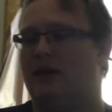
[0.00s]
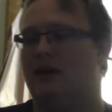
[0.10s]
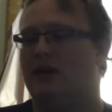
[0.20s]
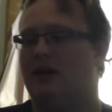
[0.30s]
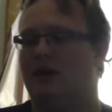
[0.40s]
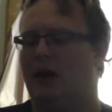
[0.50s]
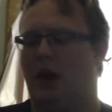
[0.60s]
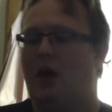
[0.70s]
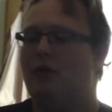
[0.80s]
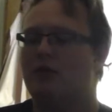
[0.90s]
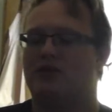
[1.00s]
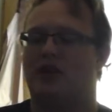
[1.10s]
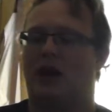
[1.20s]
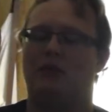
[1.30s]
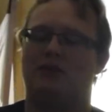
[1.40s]
and
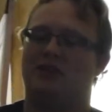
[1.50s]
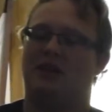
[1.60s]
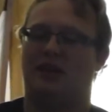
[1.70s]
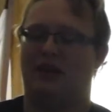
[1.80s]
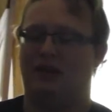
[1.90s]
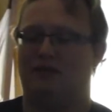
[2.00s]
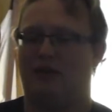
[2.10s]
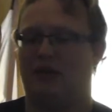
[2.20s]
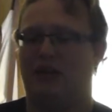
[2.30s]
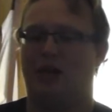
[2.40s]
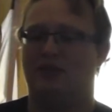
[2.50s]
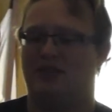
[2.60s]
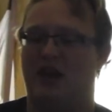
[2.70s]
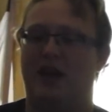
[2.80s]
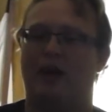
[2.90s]
almost, I wouldn't say that I felt like I
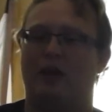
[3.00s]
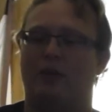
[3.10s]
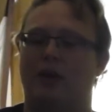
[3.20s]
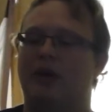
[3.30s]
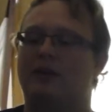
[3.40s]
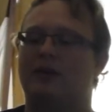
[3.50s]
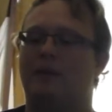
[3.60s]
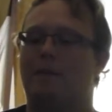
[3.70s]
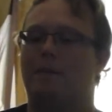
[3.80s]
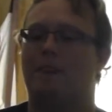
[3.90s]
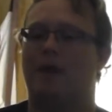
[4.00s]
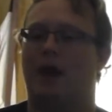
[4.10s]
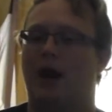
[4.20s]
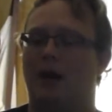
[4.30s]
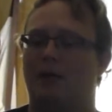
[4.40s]
was there, but
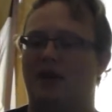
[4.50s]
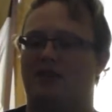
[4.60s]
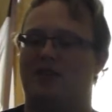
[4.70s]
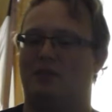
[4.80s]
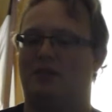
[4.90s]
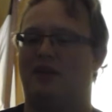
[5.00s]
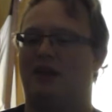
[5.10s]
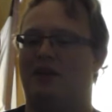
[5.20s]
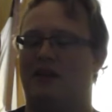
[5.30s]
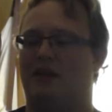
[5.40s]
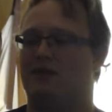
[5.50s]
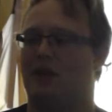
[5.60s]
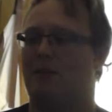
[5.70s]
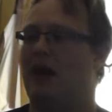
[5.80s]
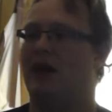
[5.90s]
it's something like that I
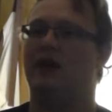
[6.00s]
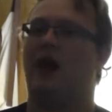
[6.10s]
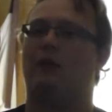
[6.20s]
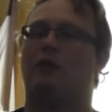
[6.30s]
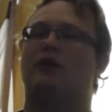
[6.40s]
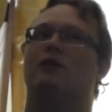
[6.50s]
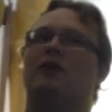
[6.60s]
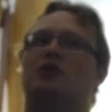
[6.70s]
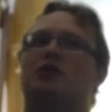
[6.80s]
was like, man, I really